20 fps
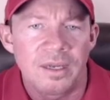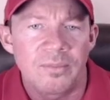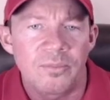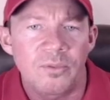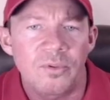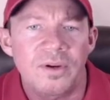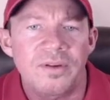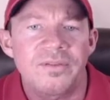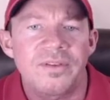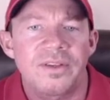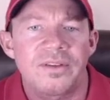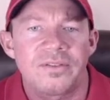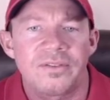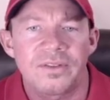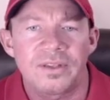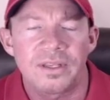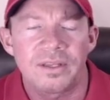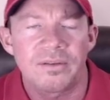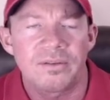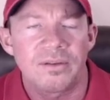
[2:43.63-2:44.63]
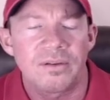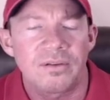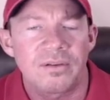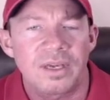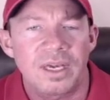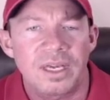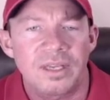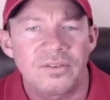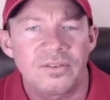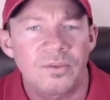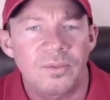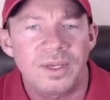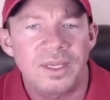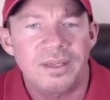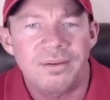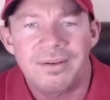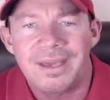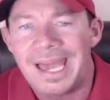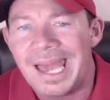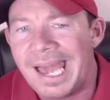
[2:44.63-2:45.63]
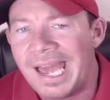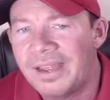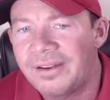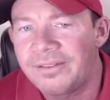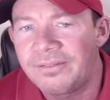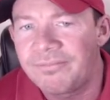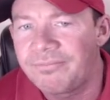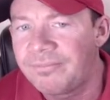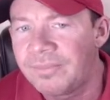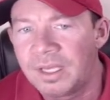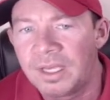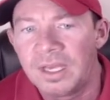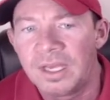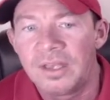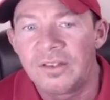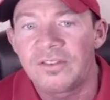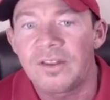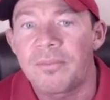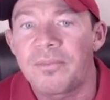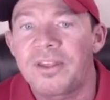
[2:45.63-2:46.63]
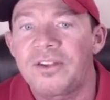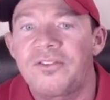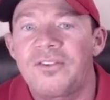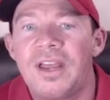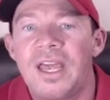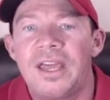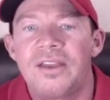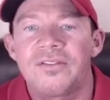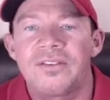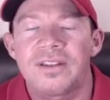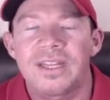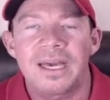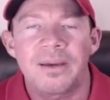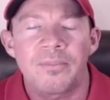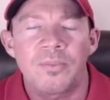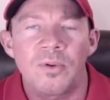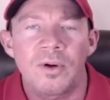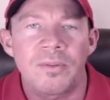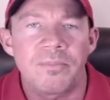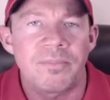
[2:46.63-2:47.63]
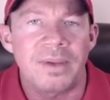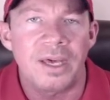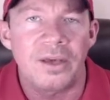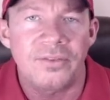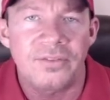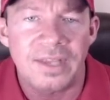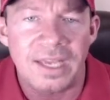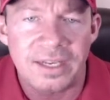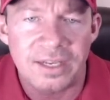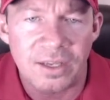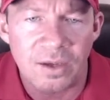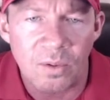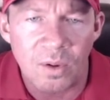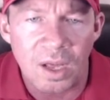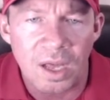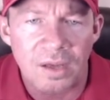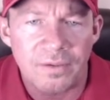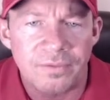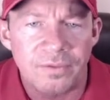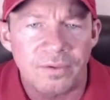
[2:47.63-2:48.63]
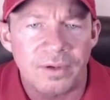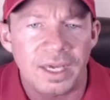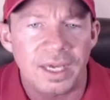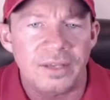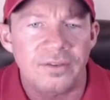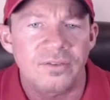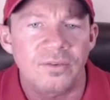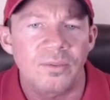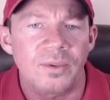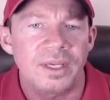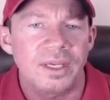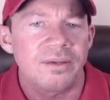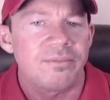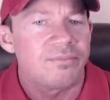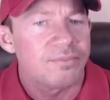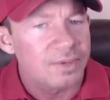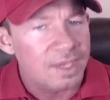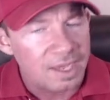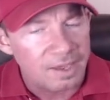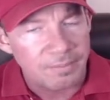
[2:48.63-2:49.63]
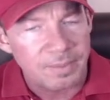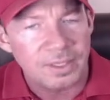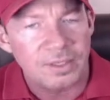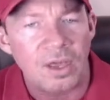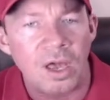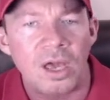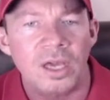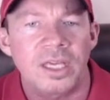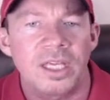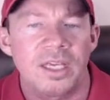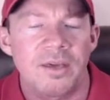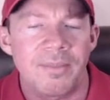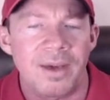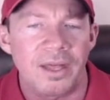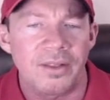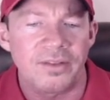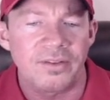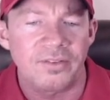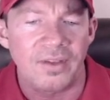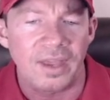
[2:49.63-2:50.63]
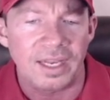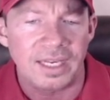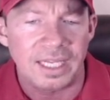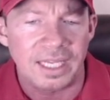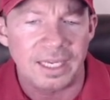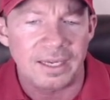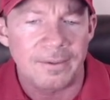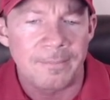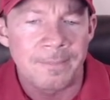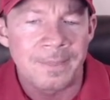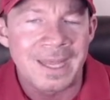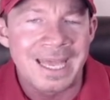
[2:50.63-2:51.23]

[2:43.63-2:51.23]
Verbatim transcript: Previously, okay, so we had something changed at that point. Bells had to go off, okay, so we have been talking about this idea.